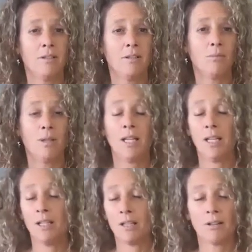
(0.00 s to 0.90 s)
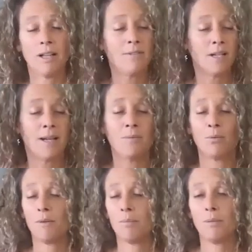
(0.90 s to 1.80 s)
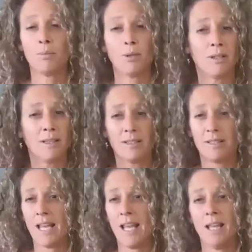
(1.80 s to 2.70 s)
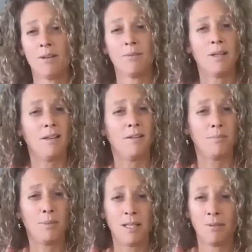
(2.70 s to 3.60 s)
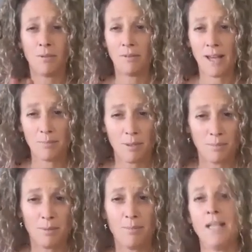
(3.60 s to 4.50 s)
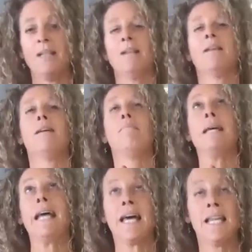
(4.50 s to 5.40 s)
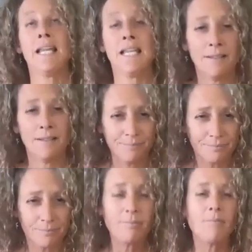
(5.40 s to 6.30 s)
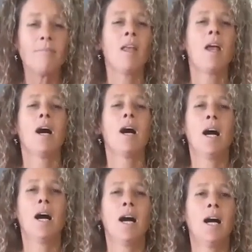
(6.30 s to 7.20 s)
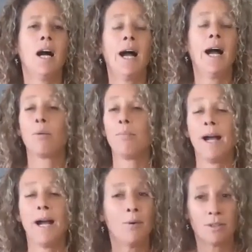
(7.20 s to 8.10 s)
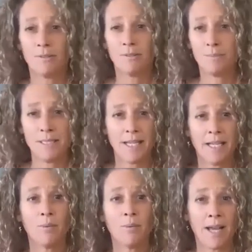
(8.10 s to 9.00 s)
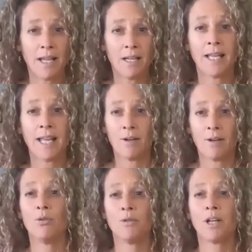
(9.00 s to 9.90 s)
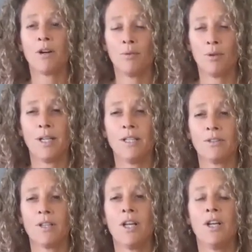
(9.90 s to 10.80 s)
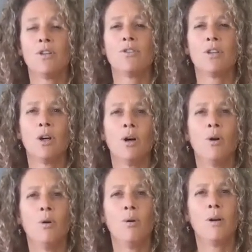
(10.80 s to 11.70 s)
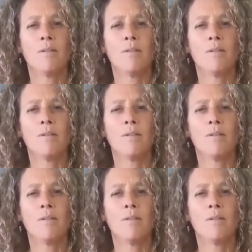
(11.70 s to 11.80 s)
We, in other lifetimes, we've been burned at the stake. We've been beheaded. Our powers have been taken away, and again, using our voice. So